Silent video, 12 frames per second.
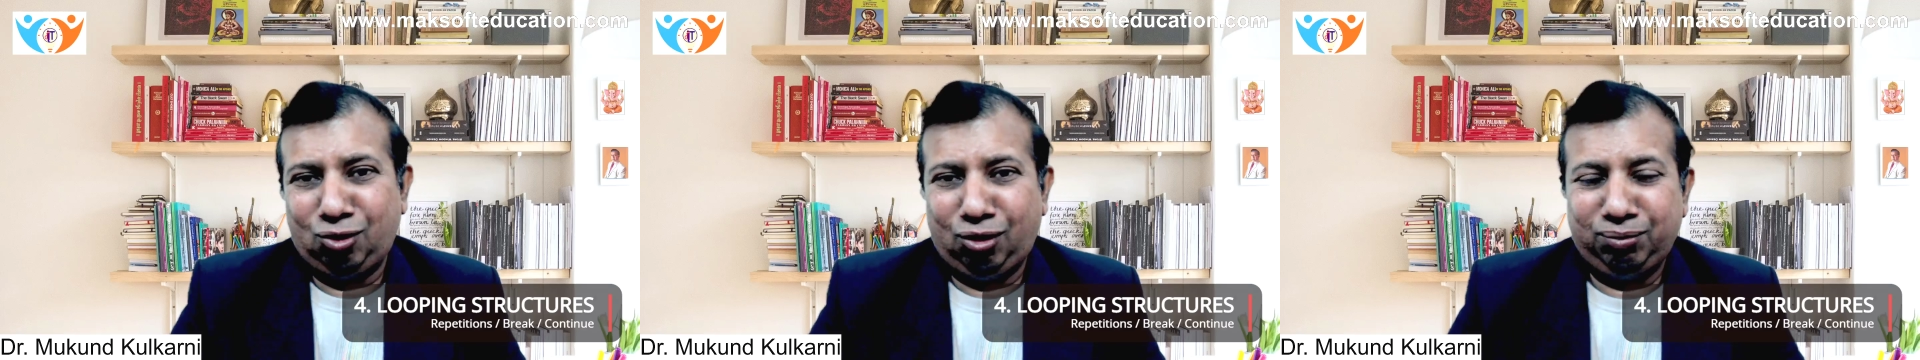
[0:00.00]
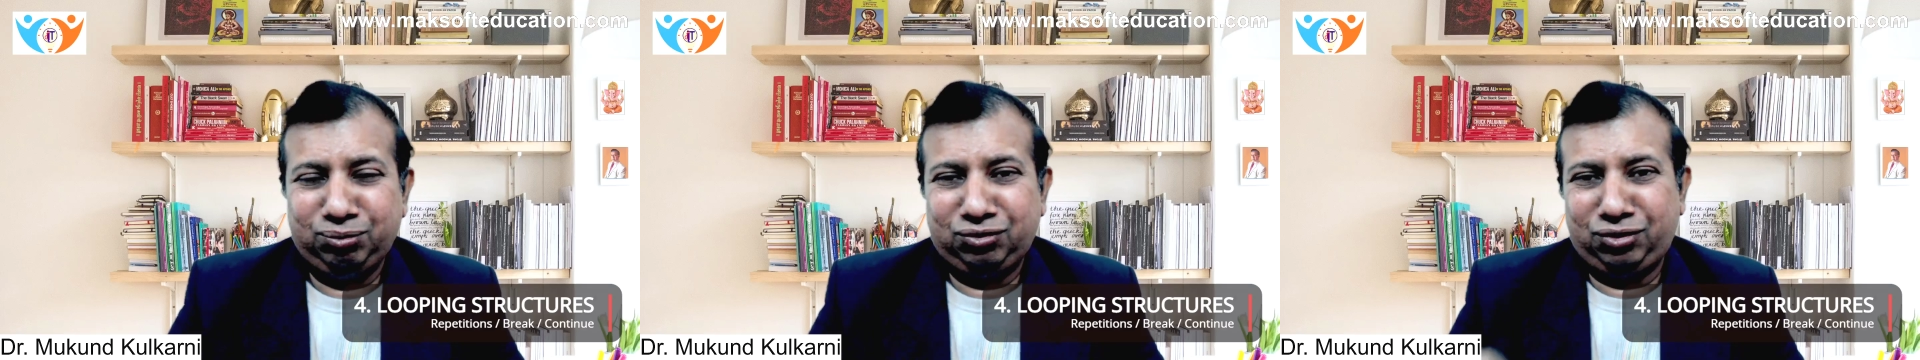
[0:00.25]

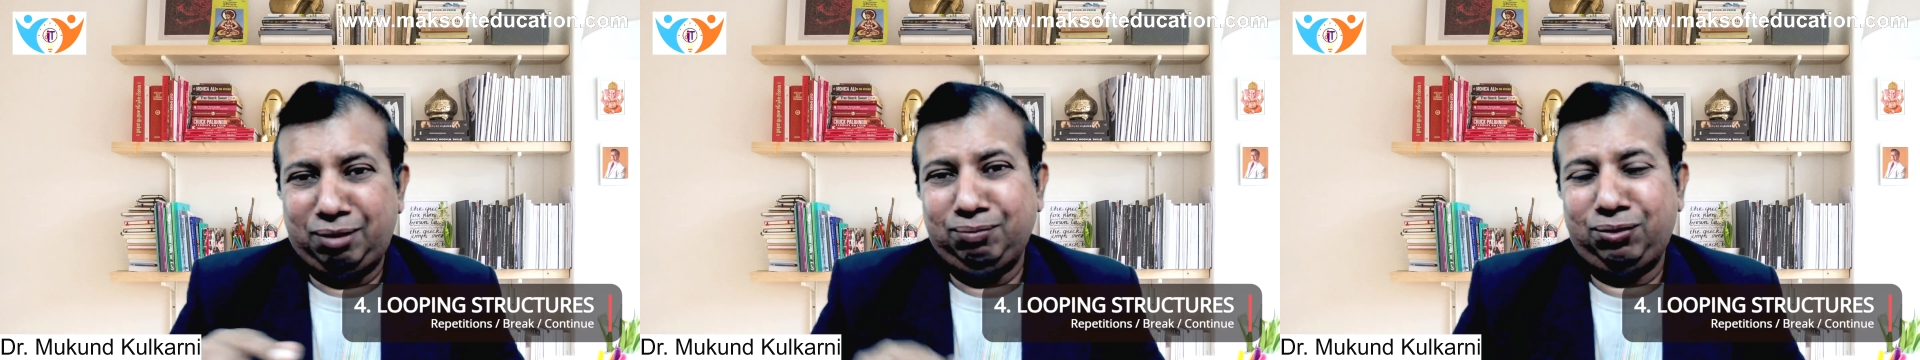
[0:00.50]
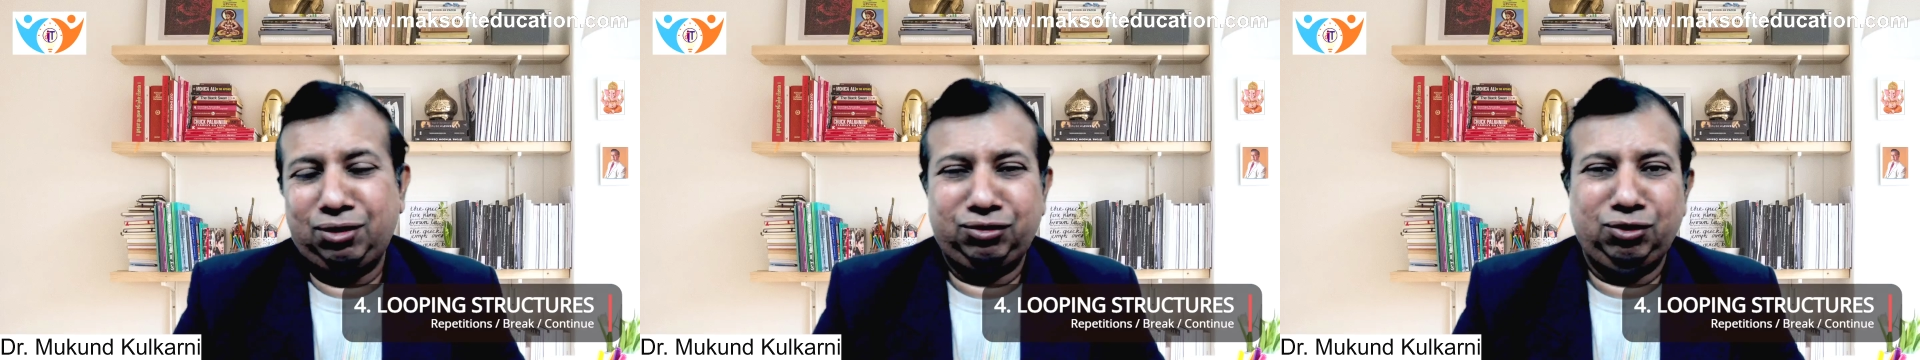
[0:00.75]
of same
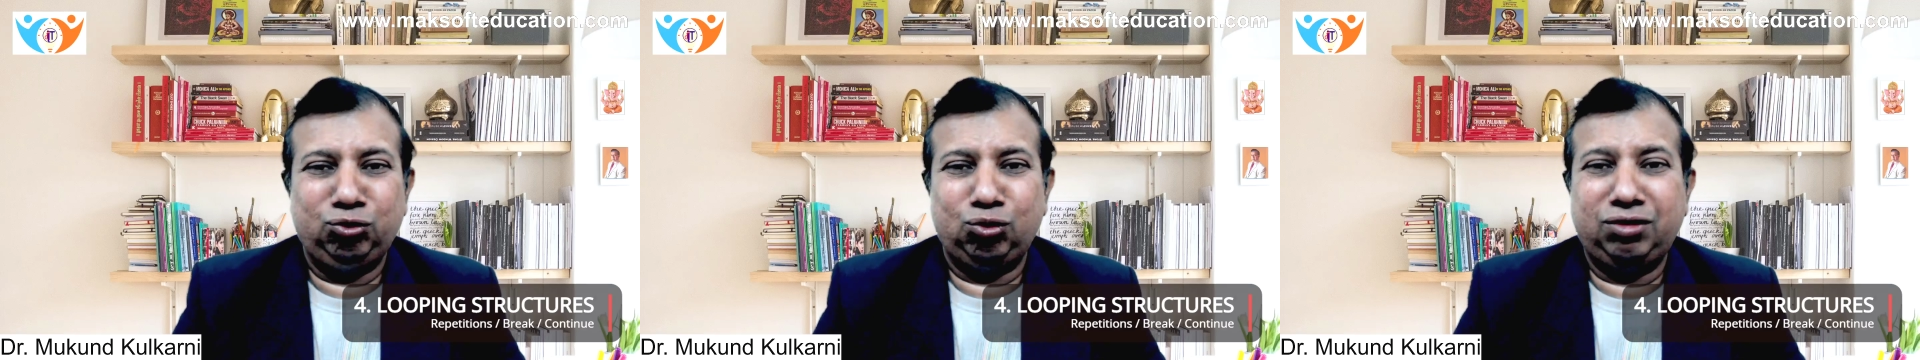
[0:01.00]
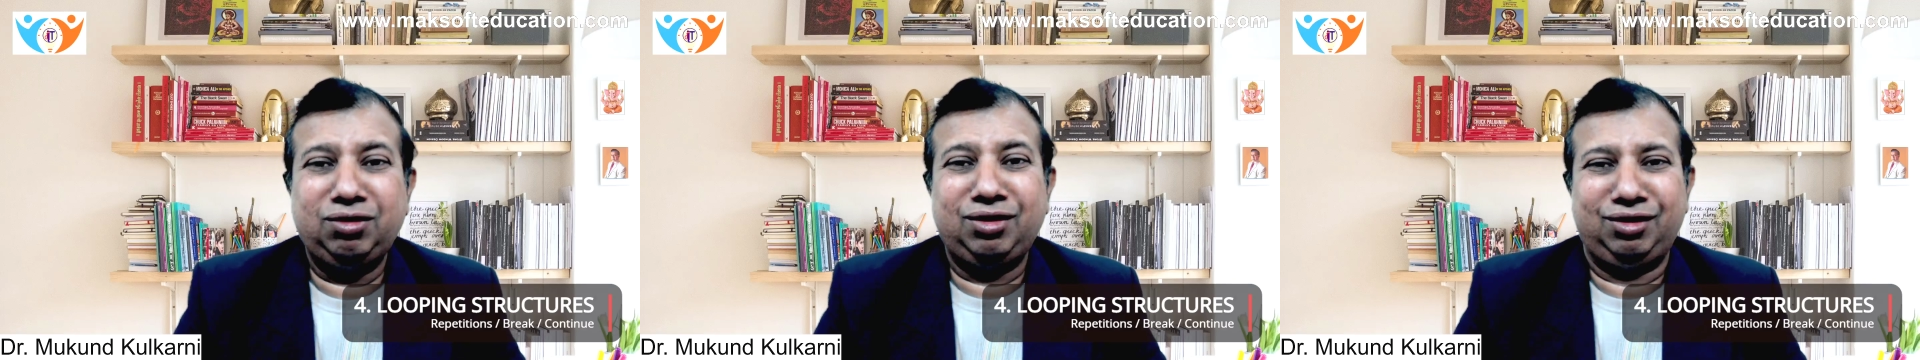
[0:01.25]
function is
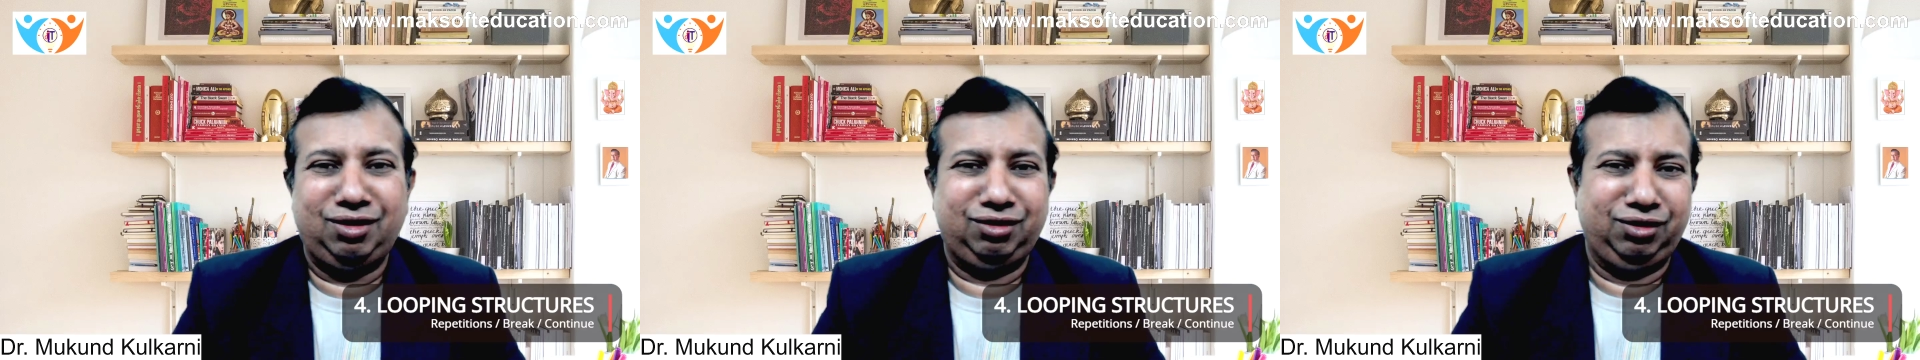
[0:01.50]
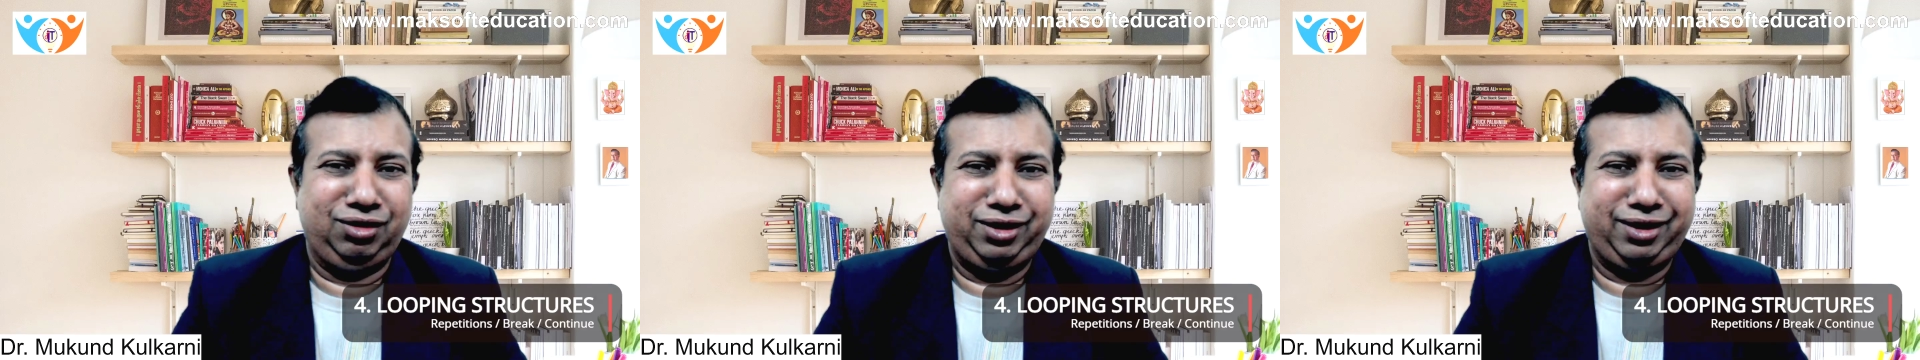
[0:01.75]
known as a
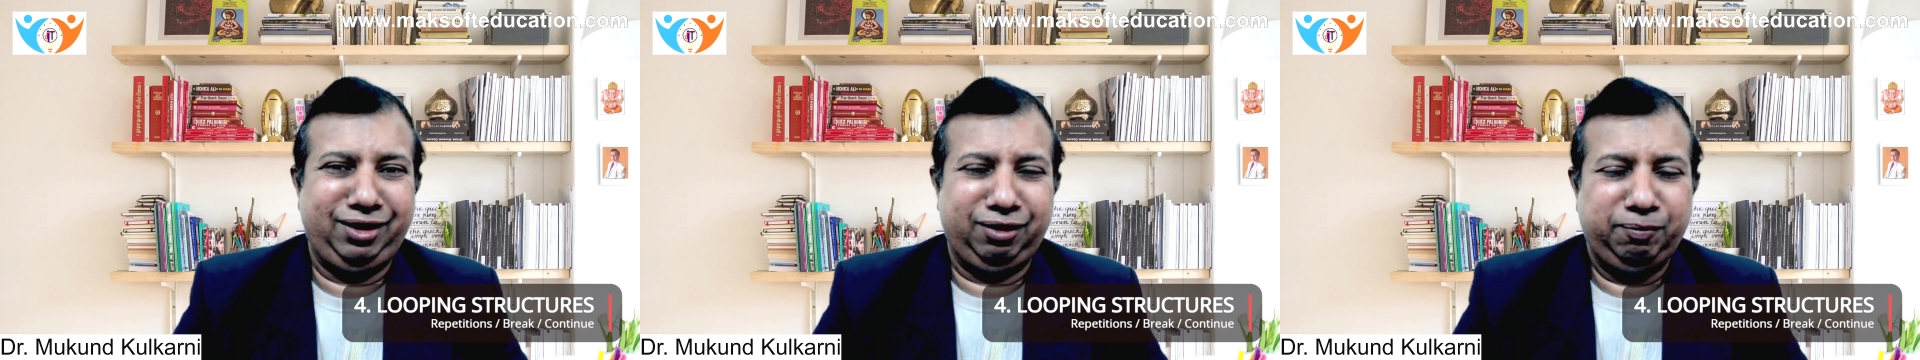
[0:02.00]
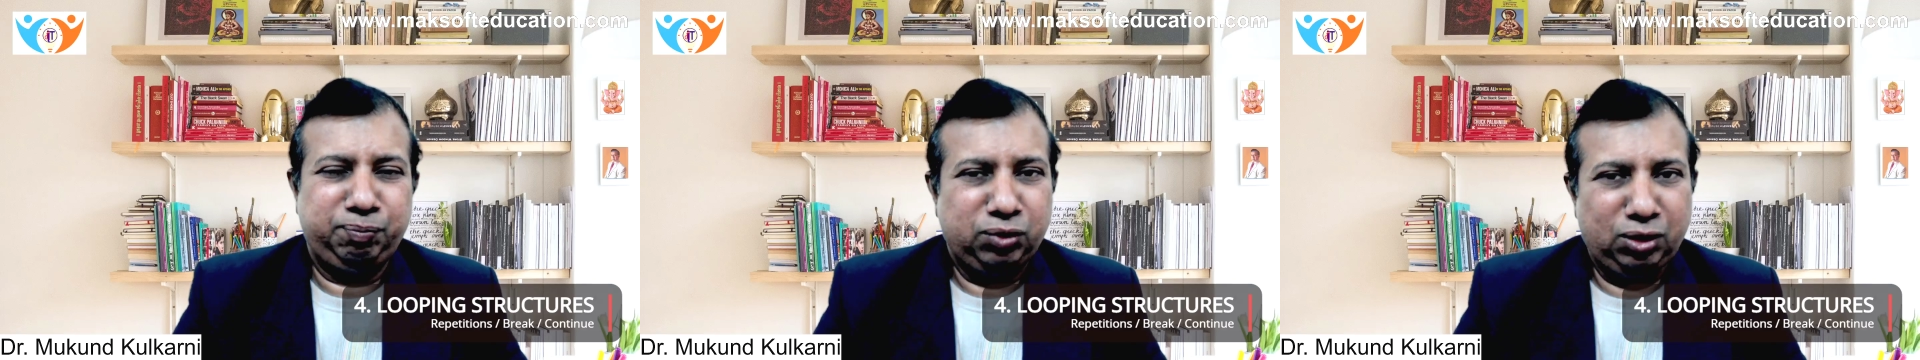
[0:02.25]
recursion technique.